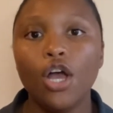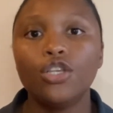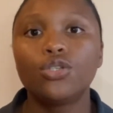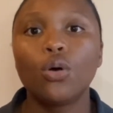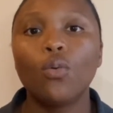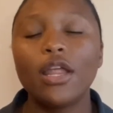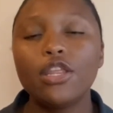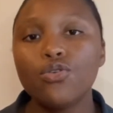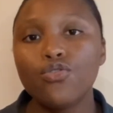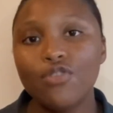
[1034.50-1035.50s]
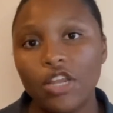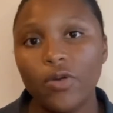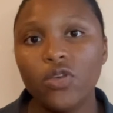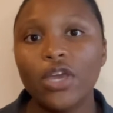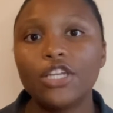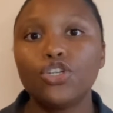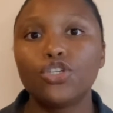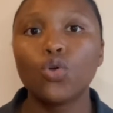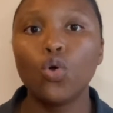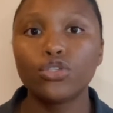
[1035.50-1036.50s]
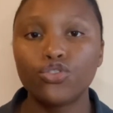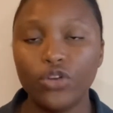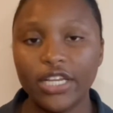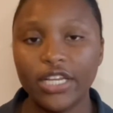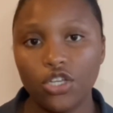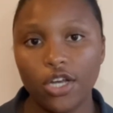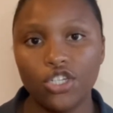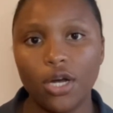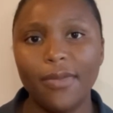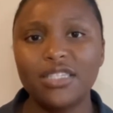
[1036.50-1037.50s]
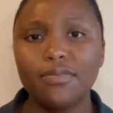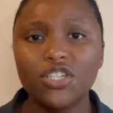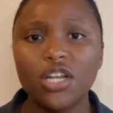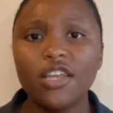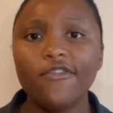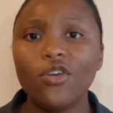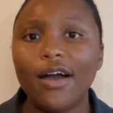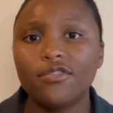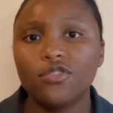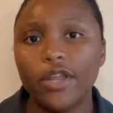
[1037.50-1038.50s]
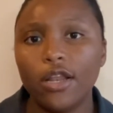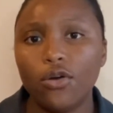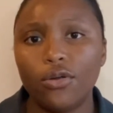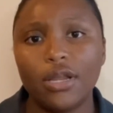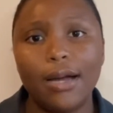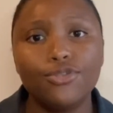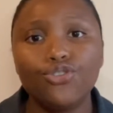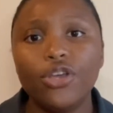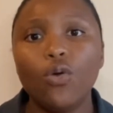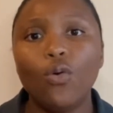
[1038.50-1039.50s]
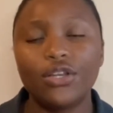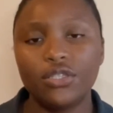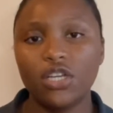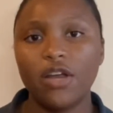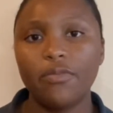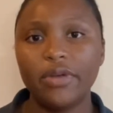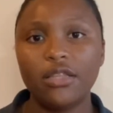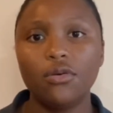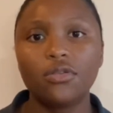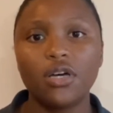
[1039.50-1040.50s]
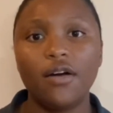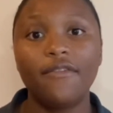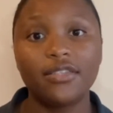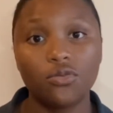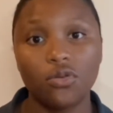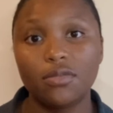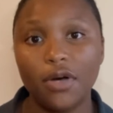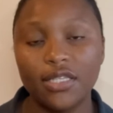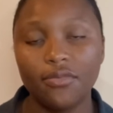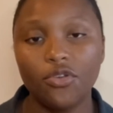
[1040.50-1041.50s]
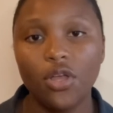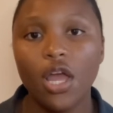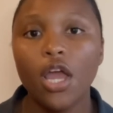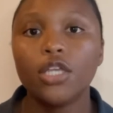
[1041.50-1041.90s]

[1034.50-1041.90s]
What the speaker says: So when you graduate, you can just go straight into your job, especially if you have student loan. I'm sure you want to start paying those off as soon as possible.